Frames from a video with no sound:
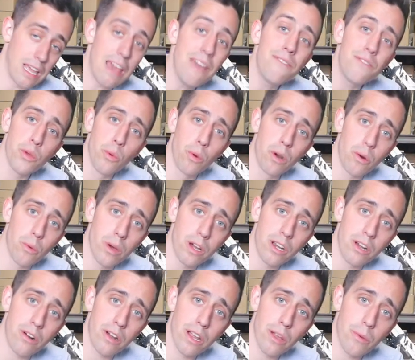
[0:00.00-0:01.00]
If you were
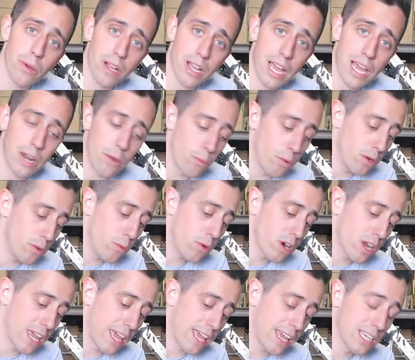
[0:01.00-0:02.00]
wondering what kind of
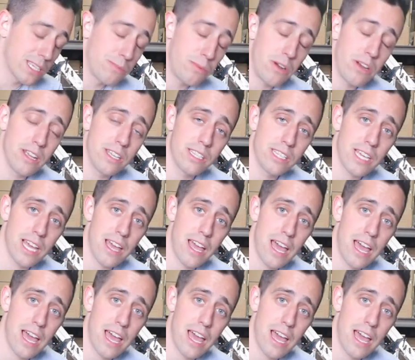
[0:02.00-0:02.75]
woodworking experience I